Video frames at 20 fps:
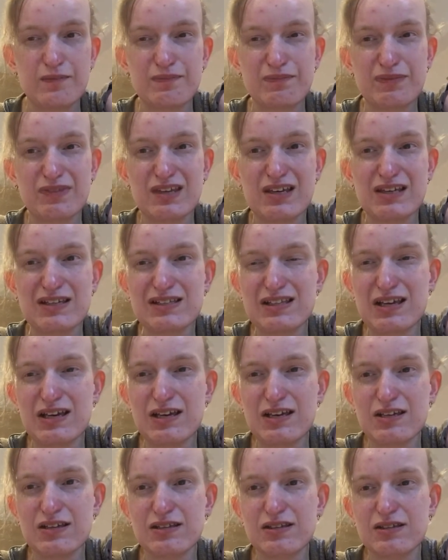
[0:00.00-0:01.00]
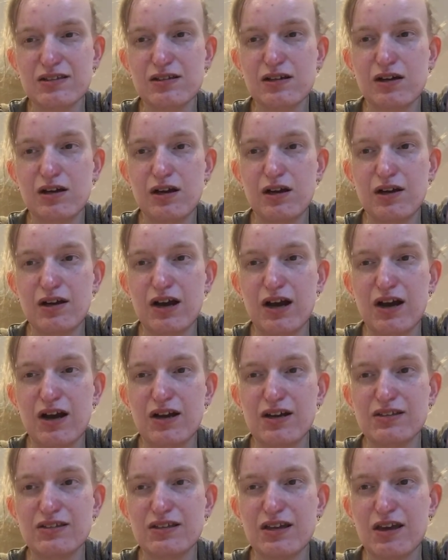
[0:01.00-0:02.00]
this is an
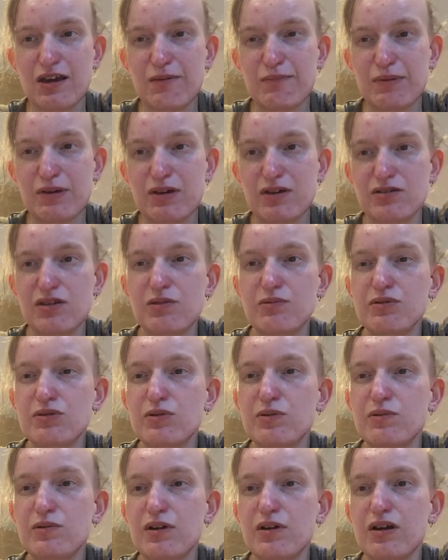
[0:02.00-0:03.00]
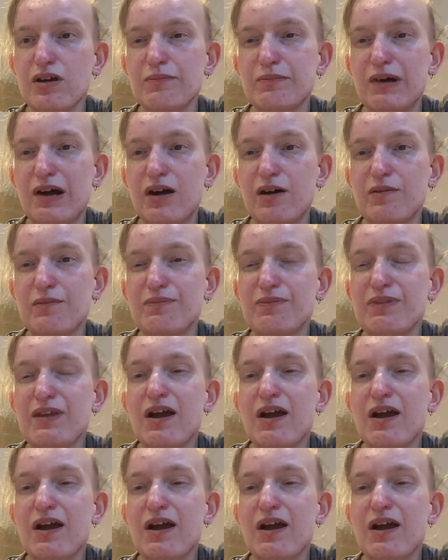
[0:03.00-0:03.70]
idea because they were talking about